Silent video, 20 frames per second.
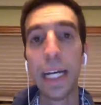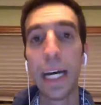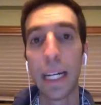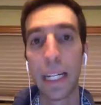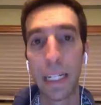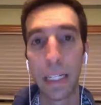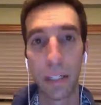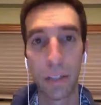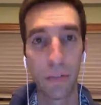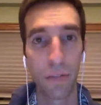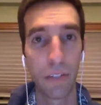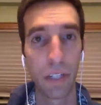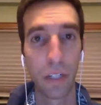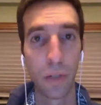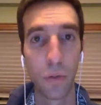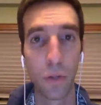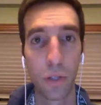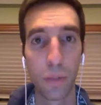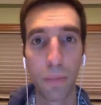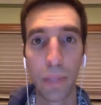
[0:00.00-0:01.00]
not interfere
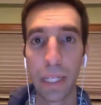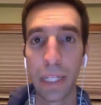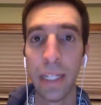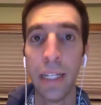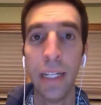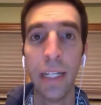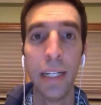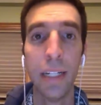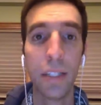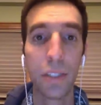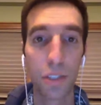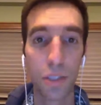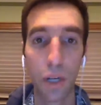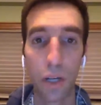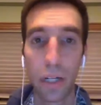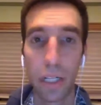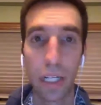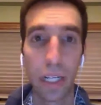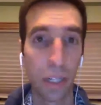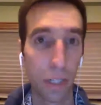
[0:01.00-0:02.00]
with me
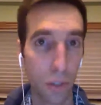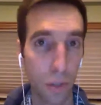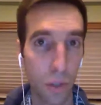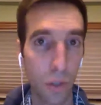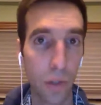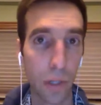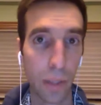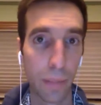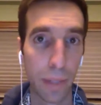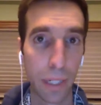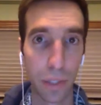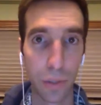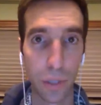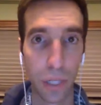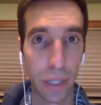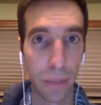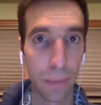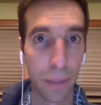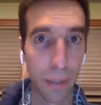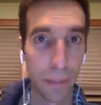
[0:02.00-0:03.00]
starting and growing my
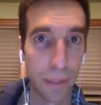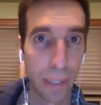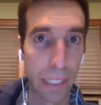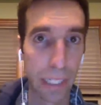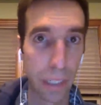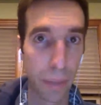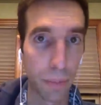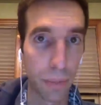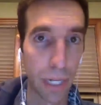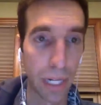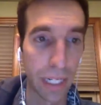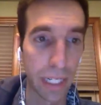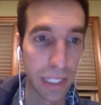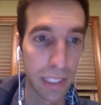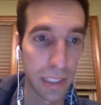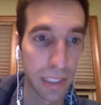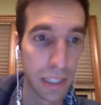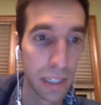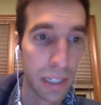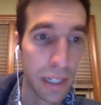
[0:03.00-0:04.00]
direct primary care
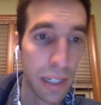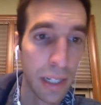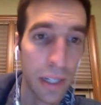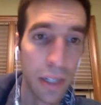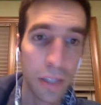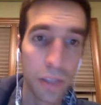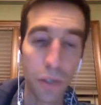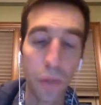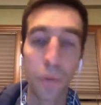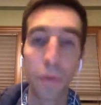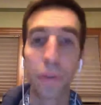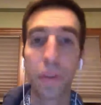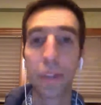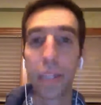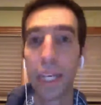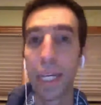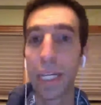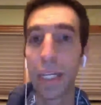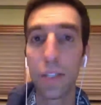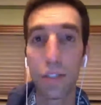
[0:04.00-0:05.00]
practice. So
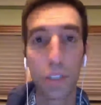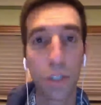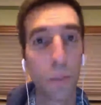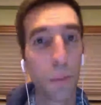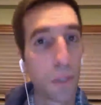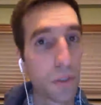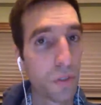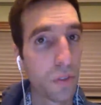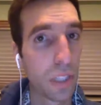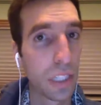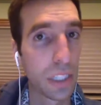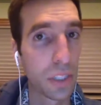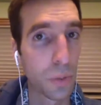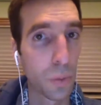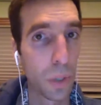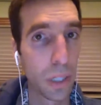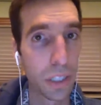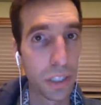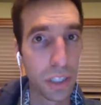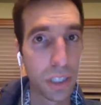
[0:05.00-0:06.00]
thank you so much for these
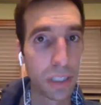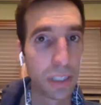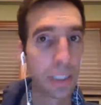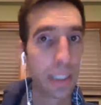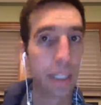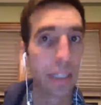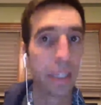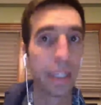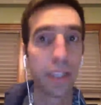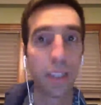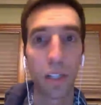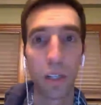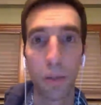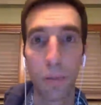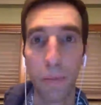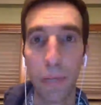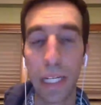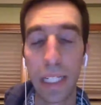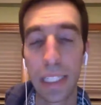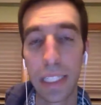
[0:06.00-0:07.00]
questions. I think they're
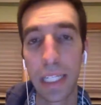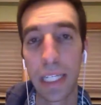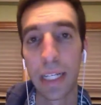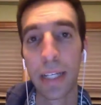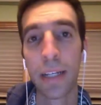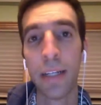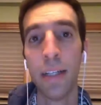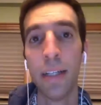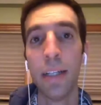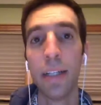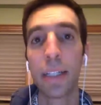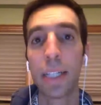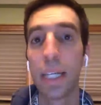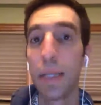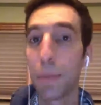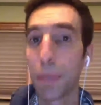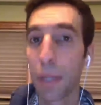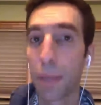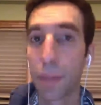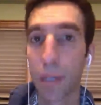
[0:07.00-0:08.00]
amazing.
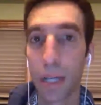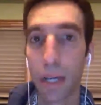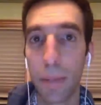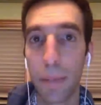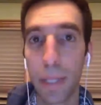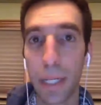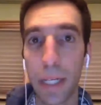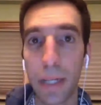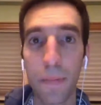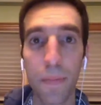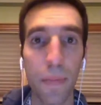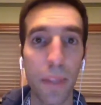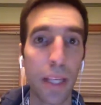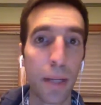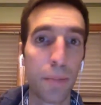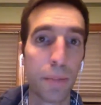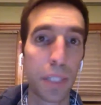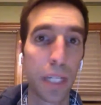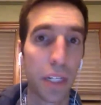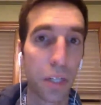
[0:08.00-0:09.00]
Keep them coming.
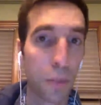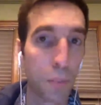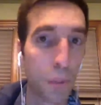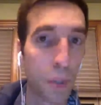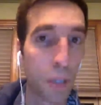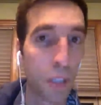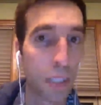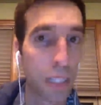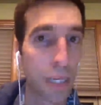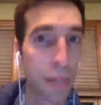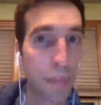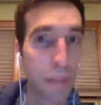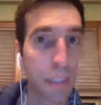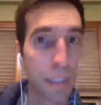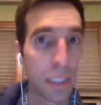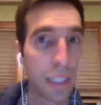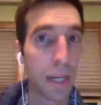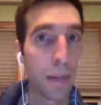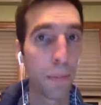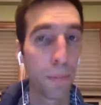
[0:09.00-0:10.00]
I'm Dr. Paul
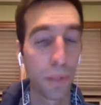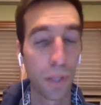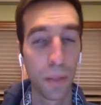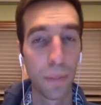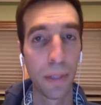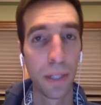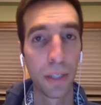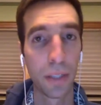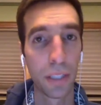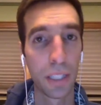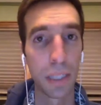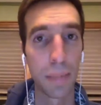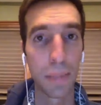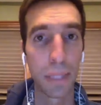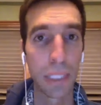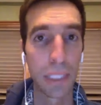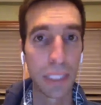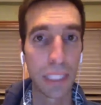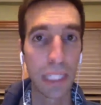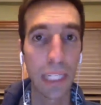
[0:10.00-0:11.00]
Thomas at Plum Health
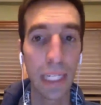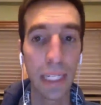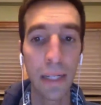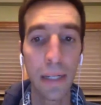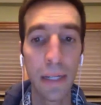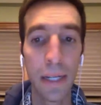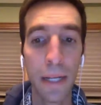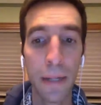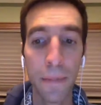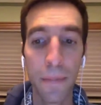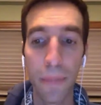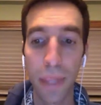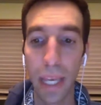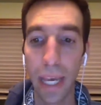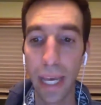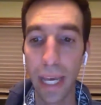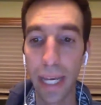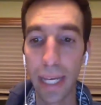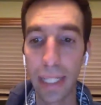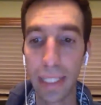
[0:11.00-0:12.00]
DPC,
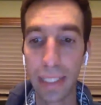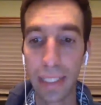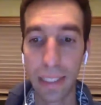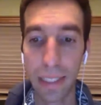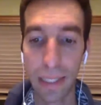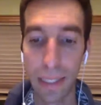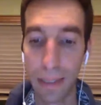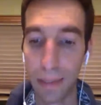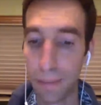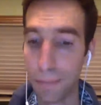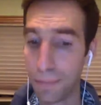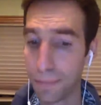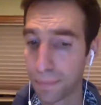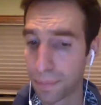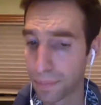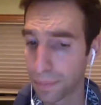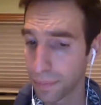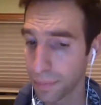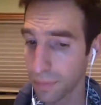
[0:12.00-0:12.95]
and um,